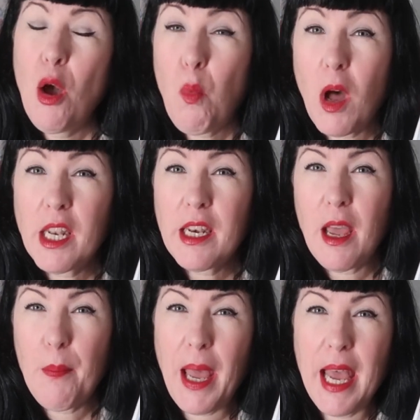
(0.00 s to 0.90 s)
One
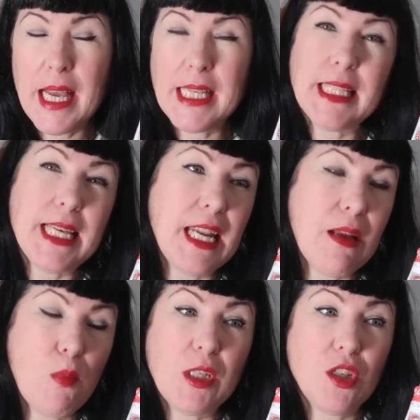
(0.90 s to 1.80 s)
a pair in
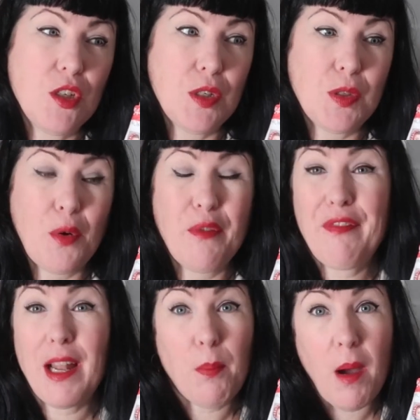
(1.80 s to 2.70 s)
denim, which just sort of
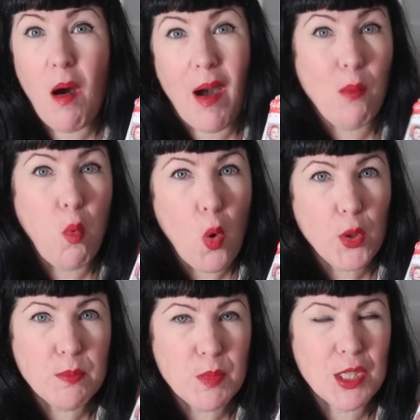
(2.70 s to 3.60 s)
fell apart, I
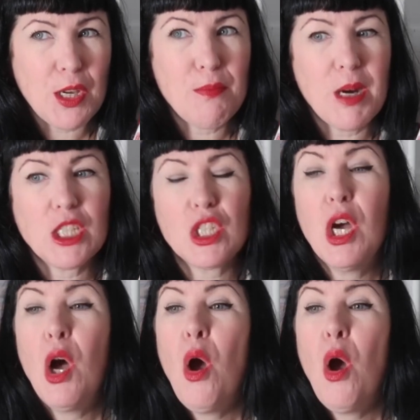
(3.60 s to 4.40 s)
wore them so much.